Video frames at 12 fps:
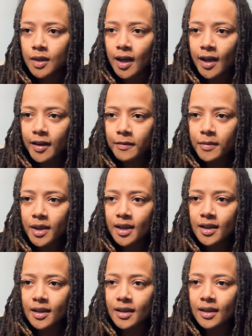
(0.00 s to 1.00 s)
I am made
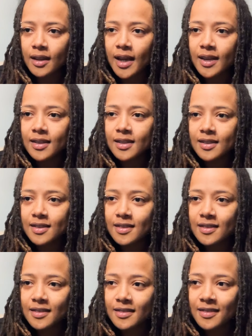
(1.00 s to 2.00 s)
in the likeness
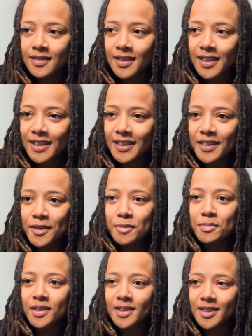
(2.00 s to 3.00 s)
and in the
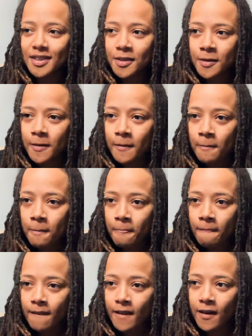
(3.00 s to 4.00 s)
image
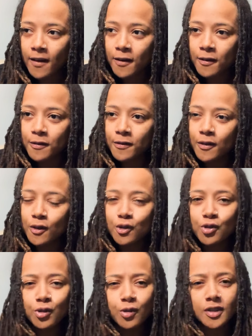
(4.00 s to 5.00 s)
of a
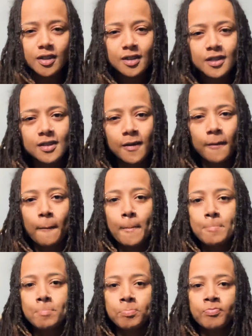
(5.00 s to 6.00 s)
source
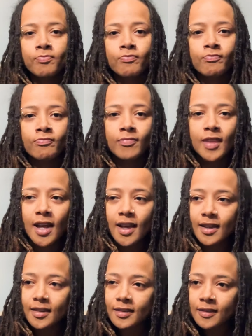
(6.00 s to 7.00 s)

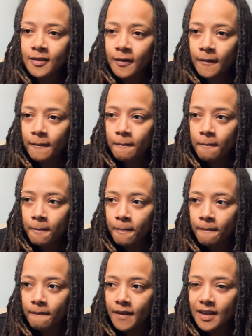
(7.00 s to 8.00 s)
that
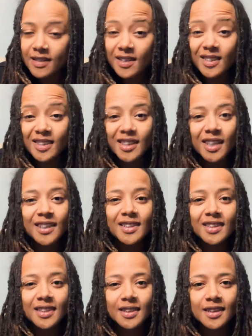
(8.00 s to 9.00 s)
is
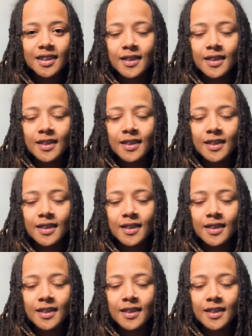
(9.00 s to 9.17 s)
unchanging,